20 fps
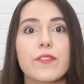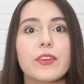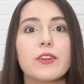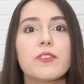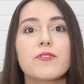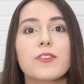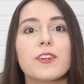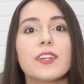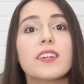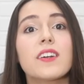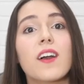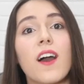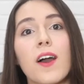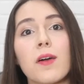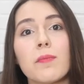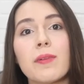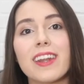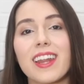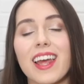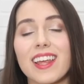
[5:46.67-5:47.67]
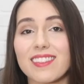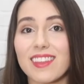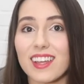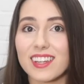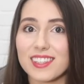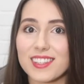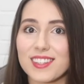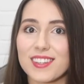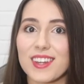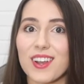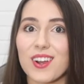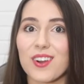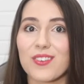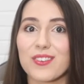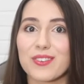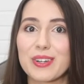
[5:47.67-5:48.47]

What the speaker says: feel free to comment and let us know.